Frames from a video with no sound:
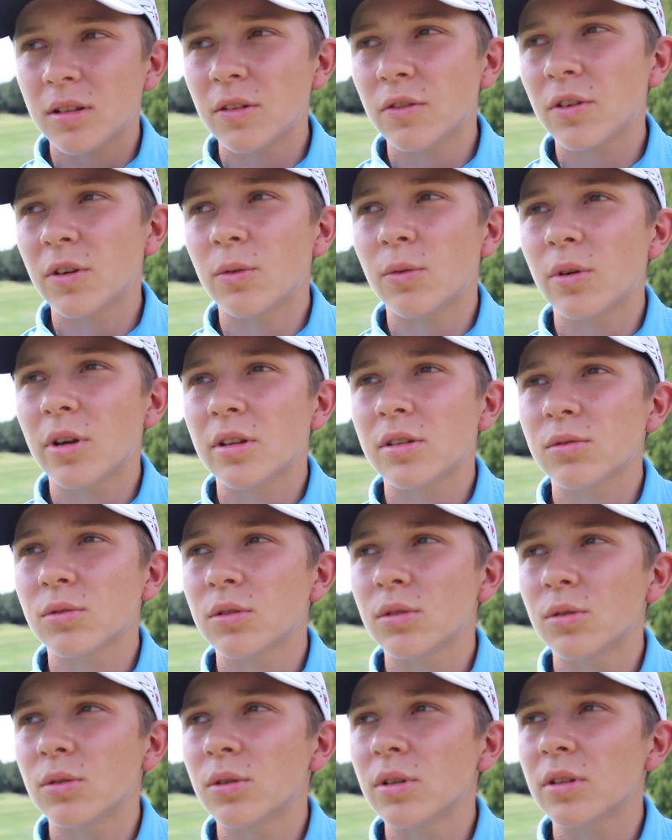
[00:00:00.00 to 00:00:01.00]
Different ways we
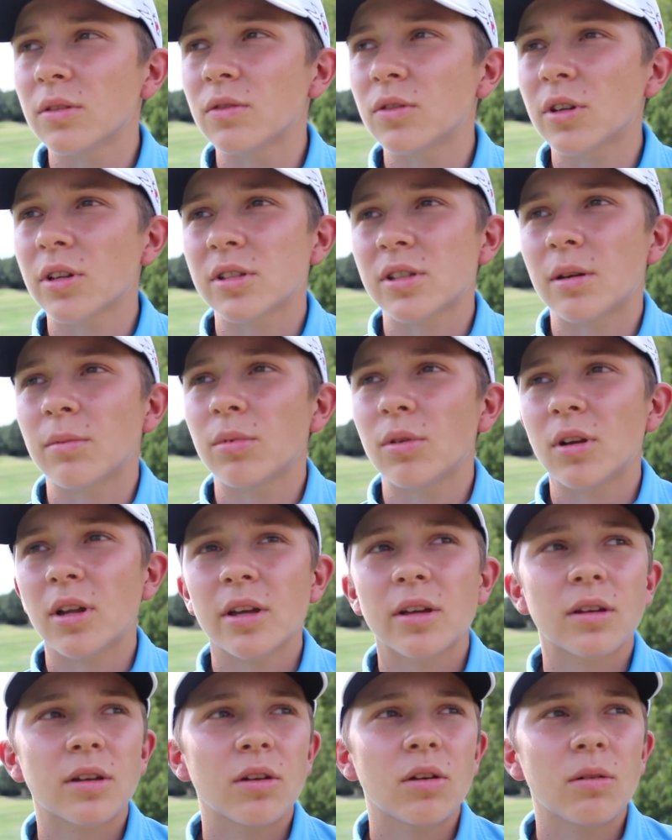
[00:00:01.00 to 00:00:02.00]
do it. For example,
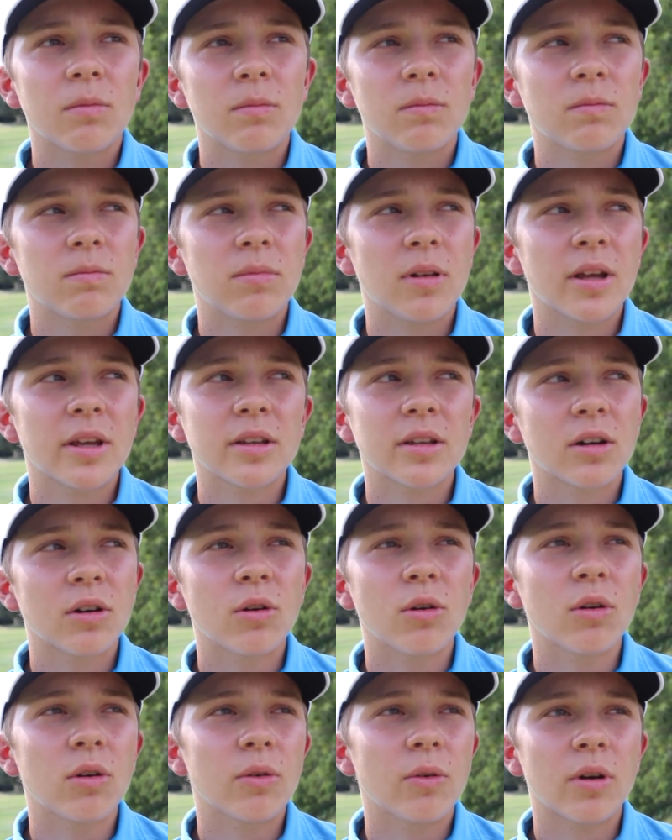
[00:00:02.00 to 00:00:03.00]
like playing a
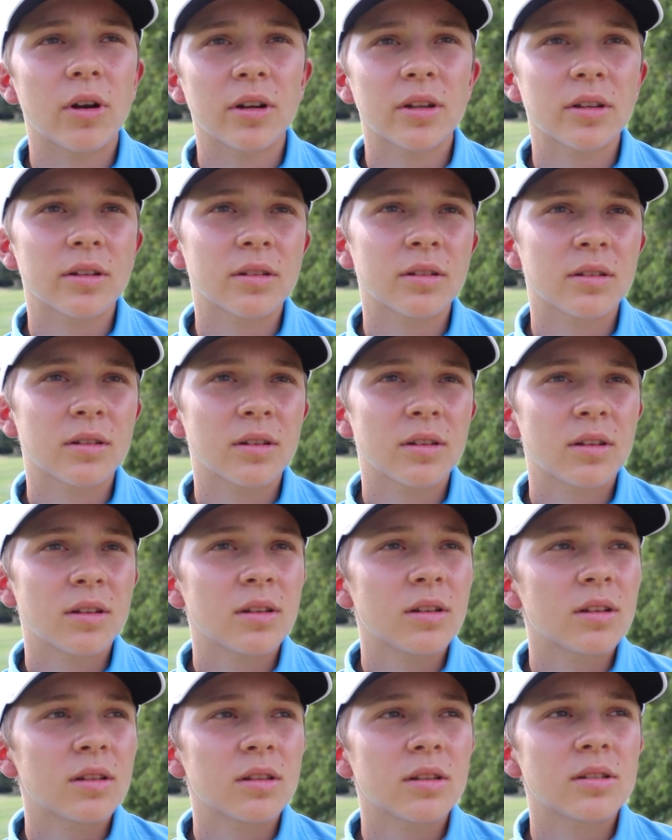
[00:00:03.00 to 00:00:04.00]
hole running.
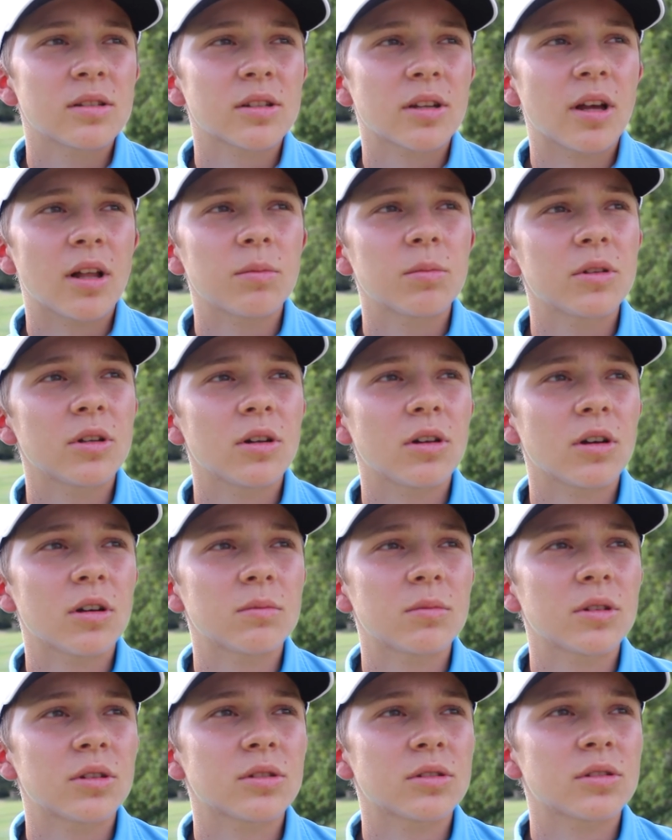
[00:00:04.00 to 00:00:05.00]
It's helped me a
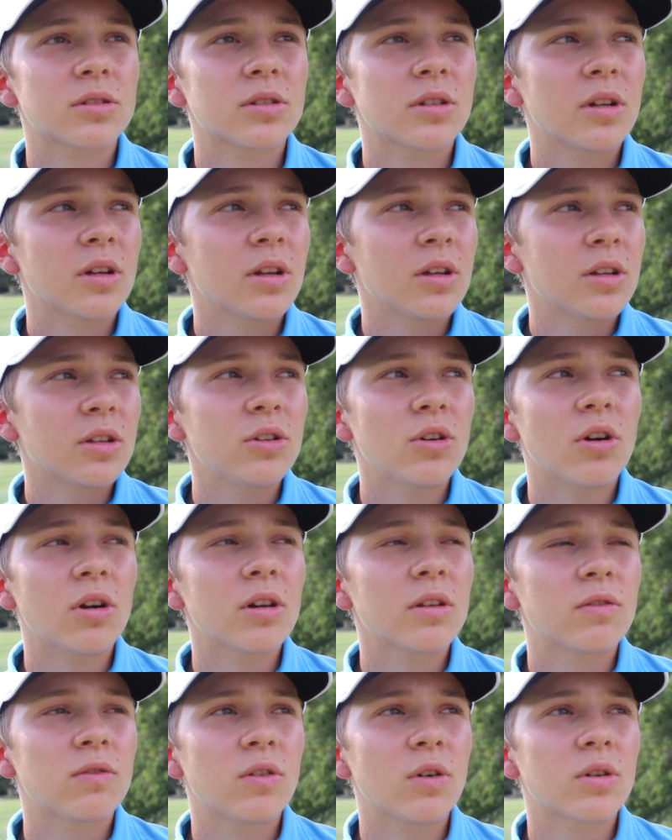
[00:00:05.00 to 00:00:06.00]
lot because you're
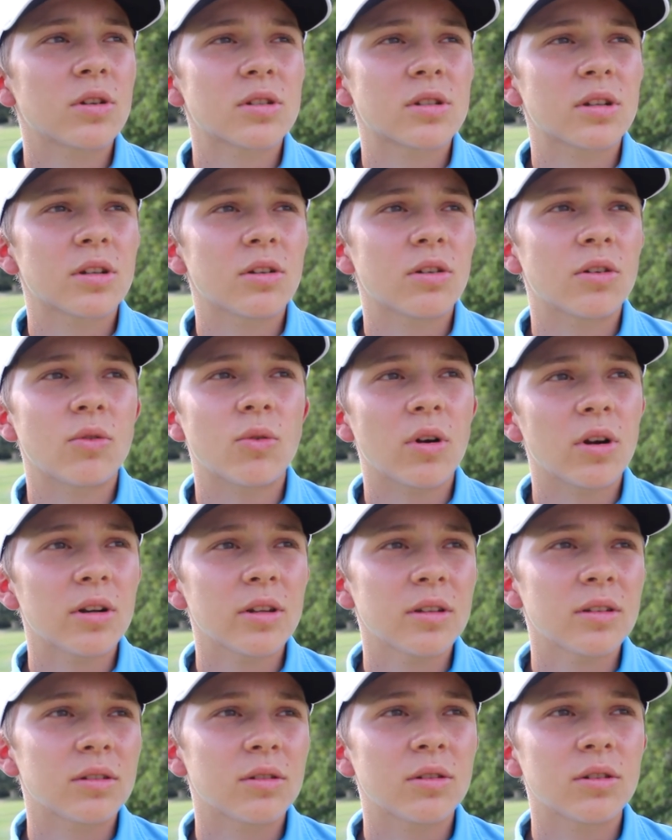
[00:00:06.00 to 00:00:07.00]
only focusing on
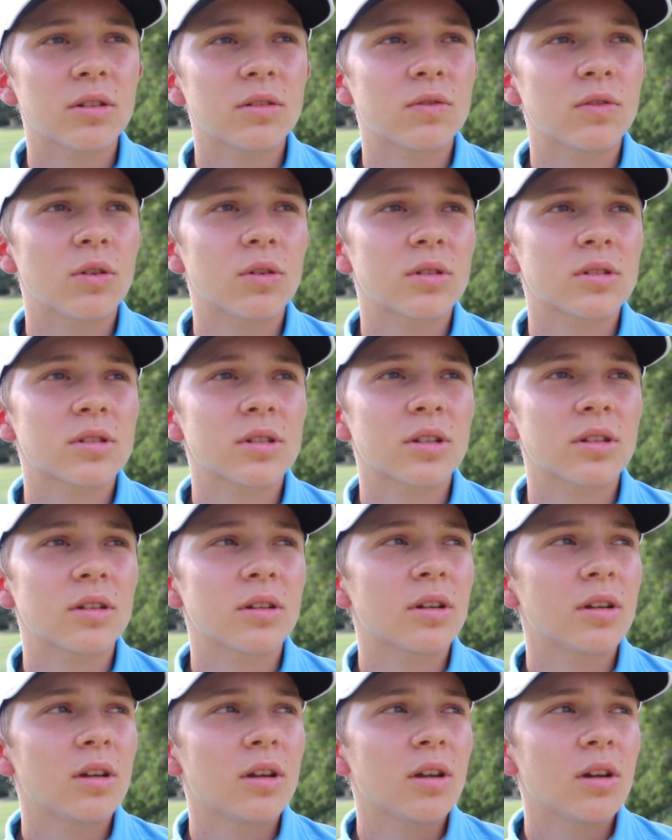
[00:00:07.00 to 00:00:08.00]
running. You're not focusing
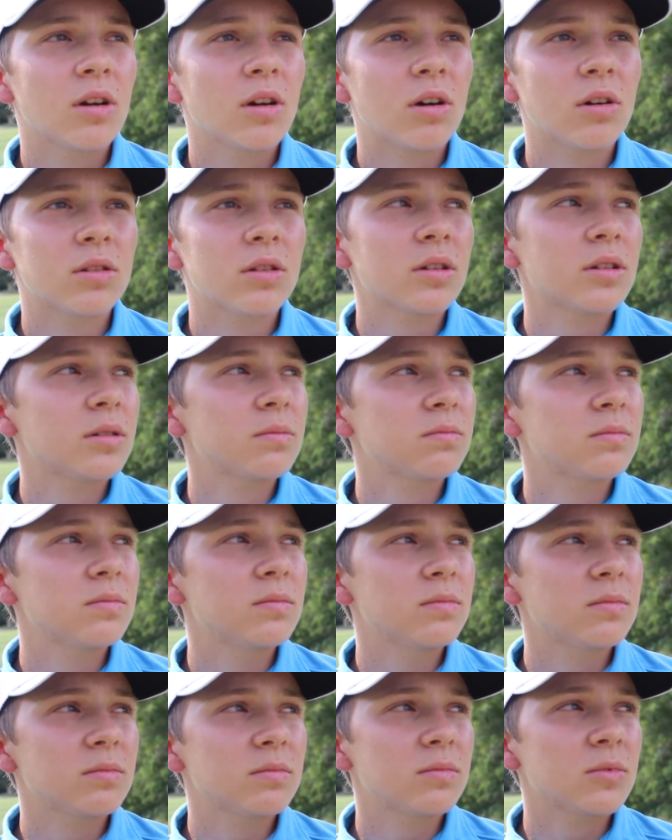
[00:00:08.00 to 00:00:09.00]
on the
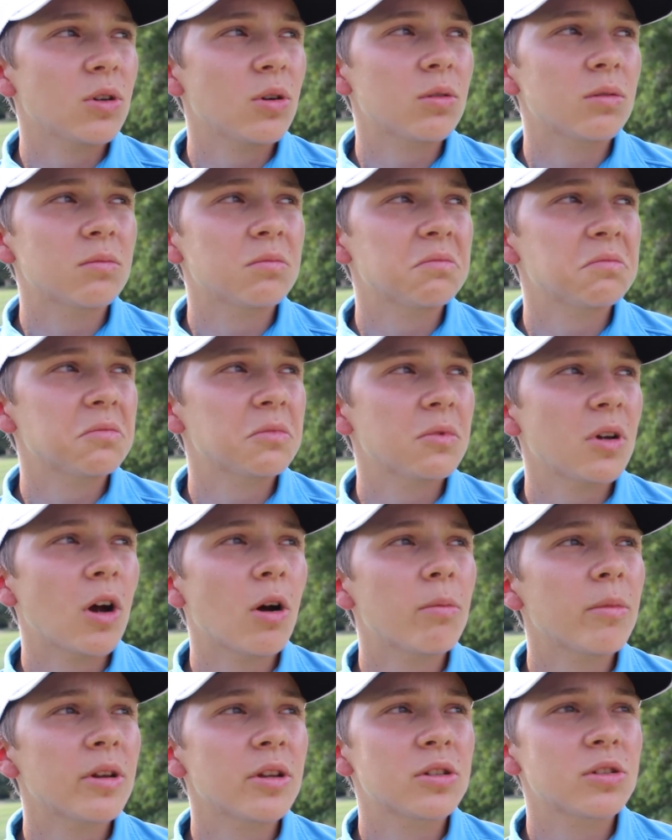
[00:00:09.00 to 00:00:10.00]
on
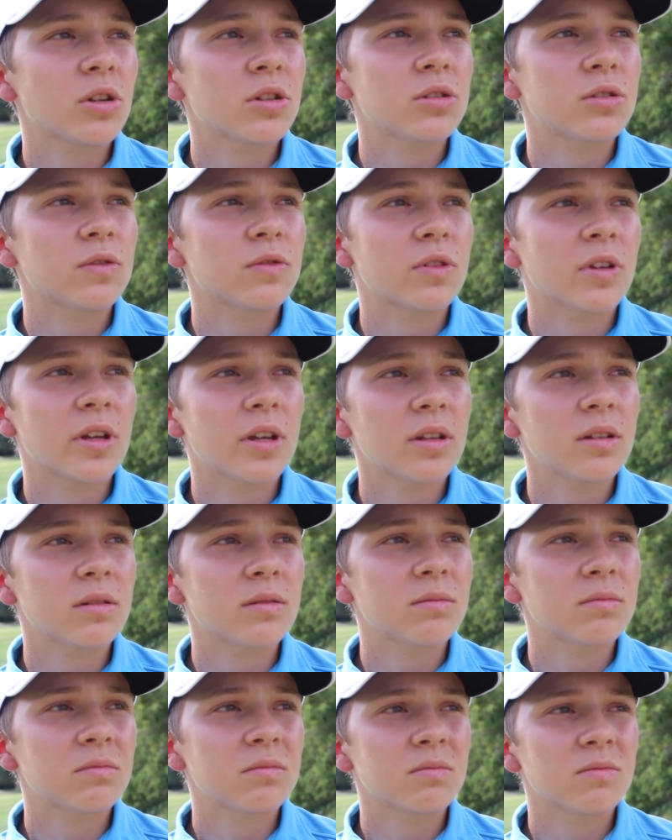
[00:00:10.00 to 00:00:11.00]
how many shots you've hit,
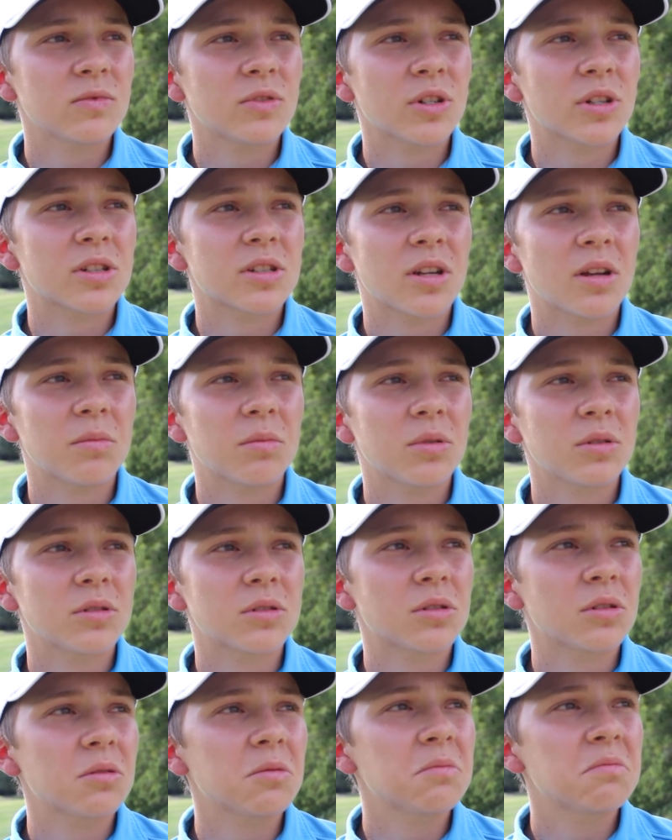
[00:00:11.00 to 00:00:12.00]
for example.
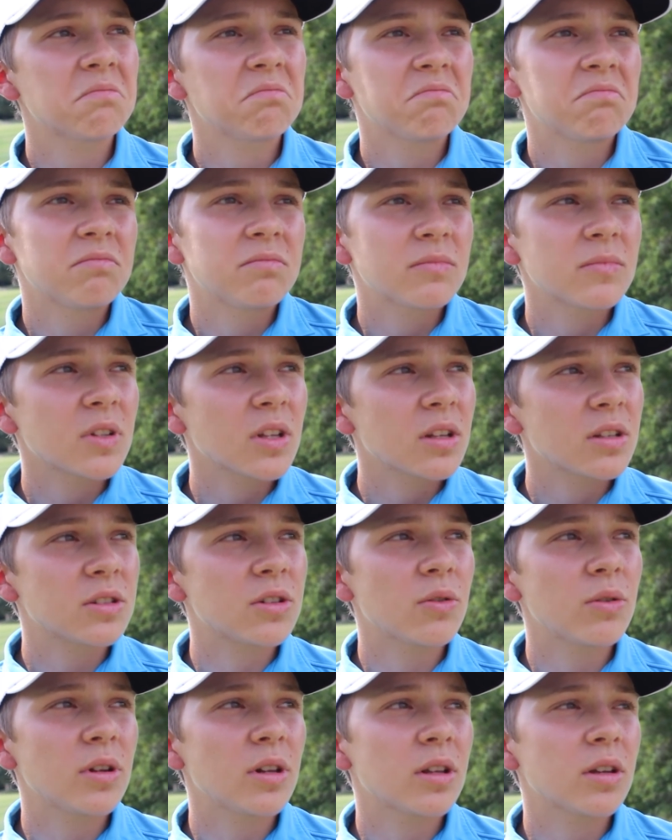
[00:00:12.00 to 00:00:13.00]
So it's
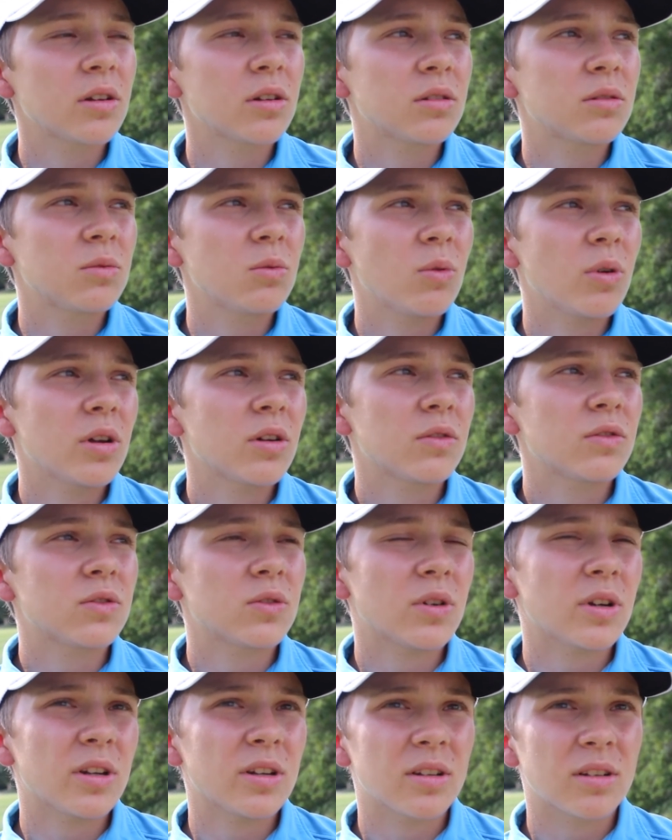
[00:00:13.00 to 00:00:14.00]
a really good way of
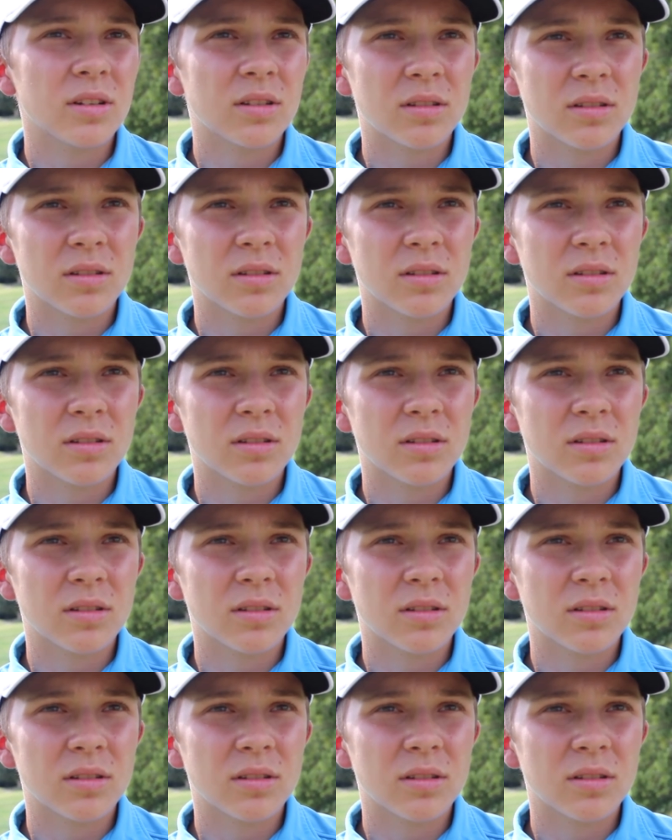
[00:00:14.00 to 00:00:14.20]
training.